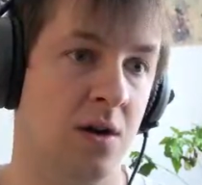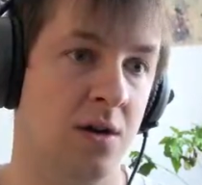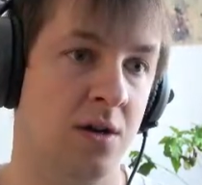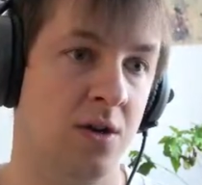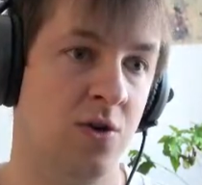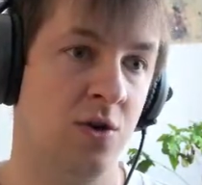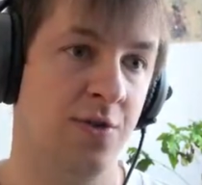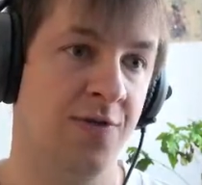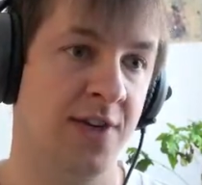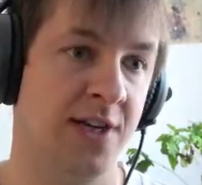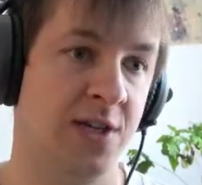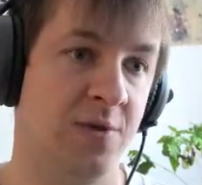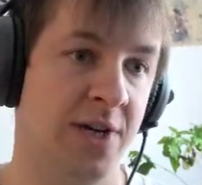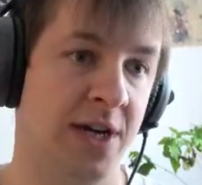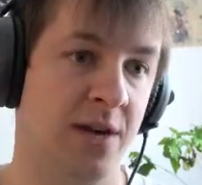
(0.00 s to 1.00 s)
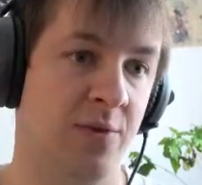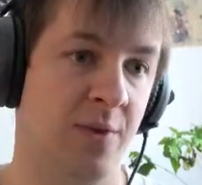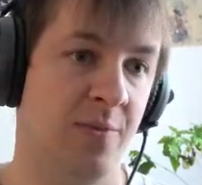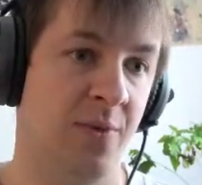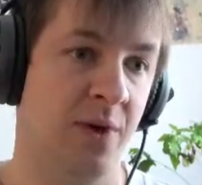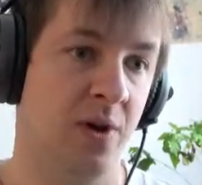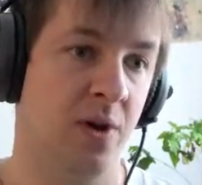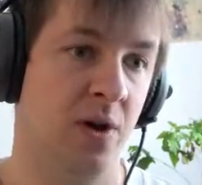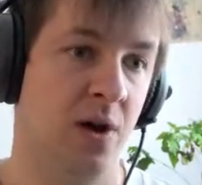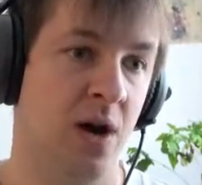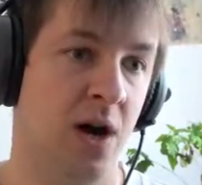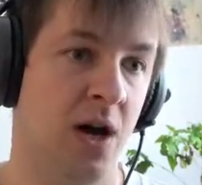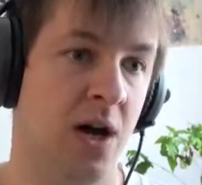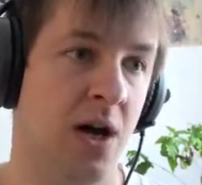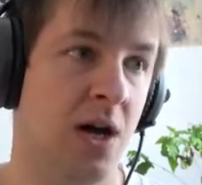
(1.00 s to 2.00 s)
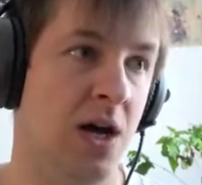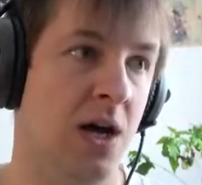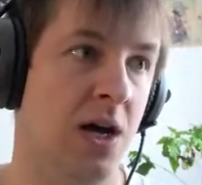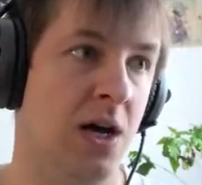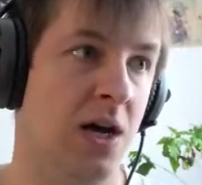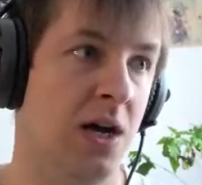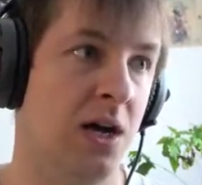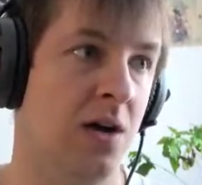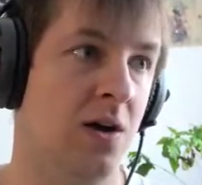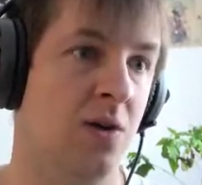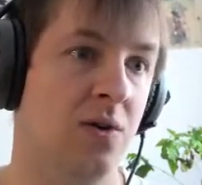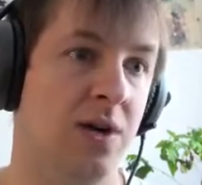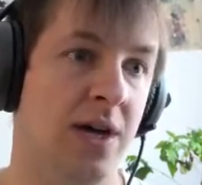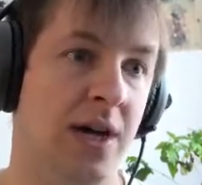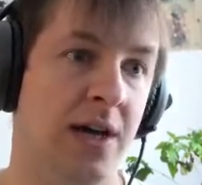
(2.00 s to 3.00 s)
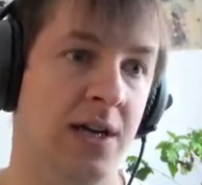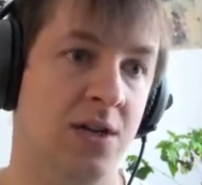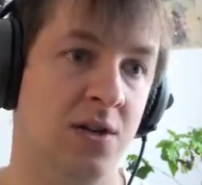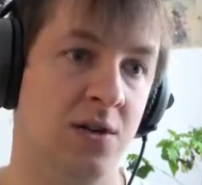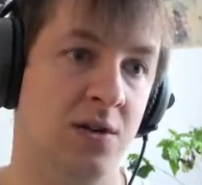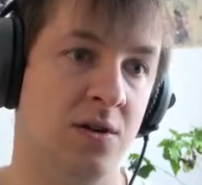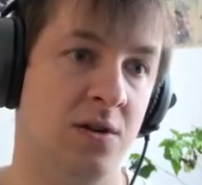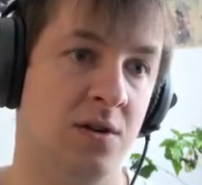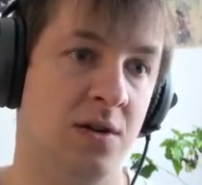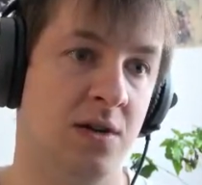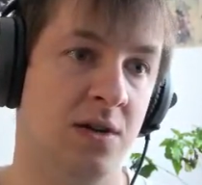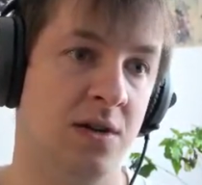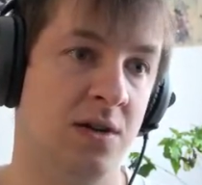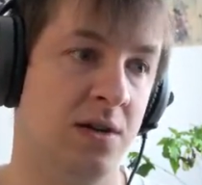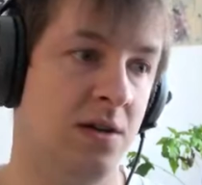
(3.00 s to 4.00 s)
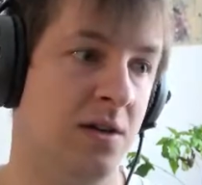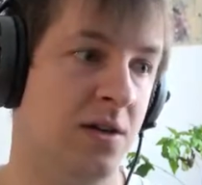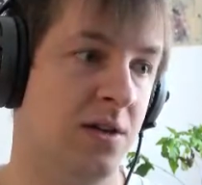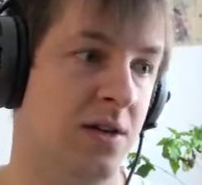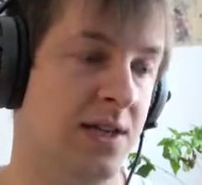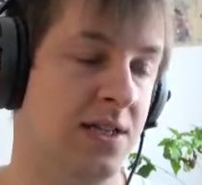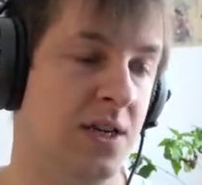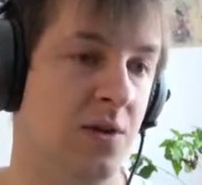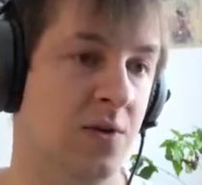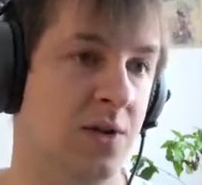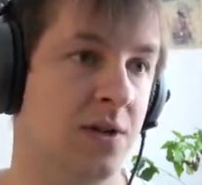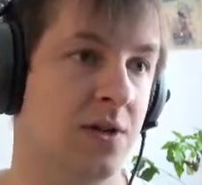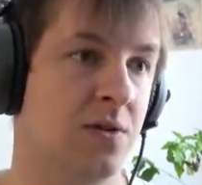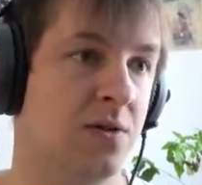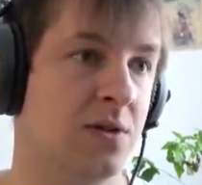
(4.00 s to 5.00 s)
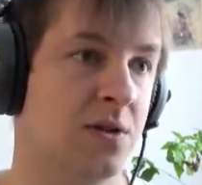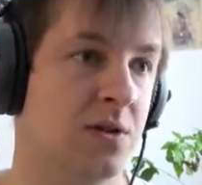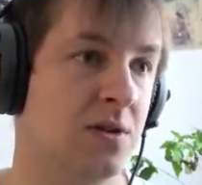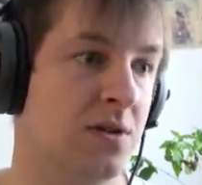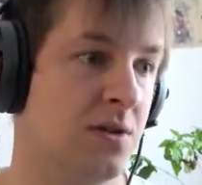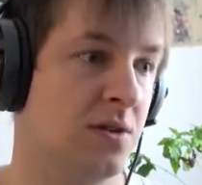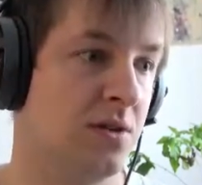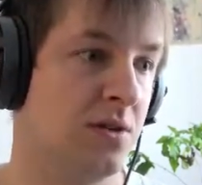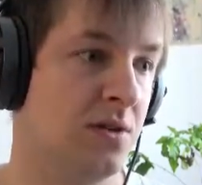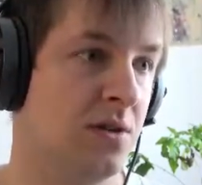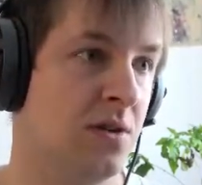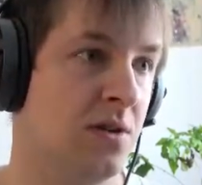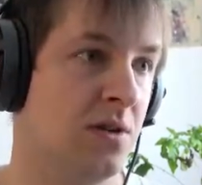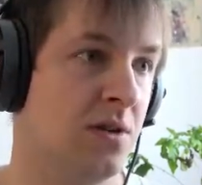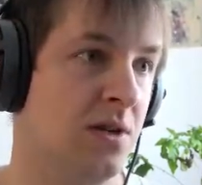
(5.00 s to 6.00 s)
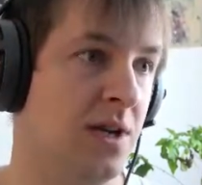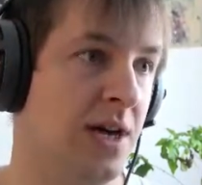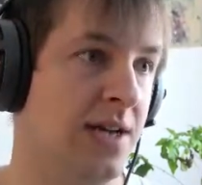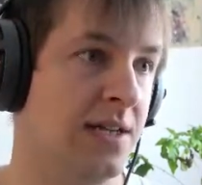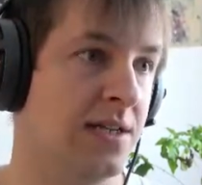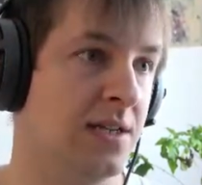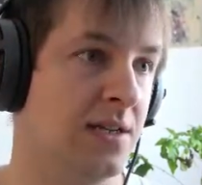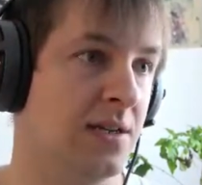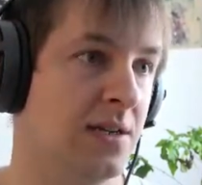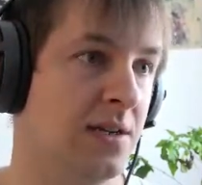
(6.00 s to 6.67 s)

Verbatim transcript: The cool thing is we can rip... Ah, okay, so... That's how it goes. Nice.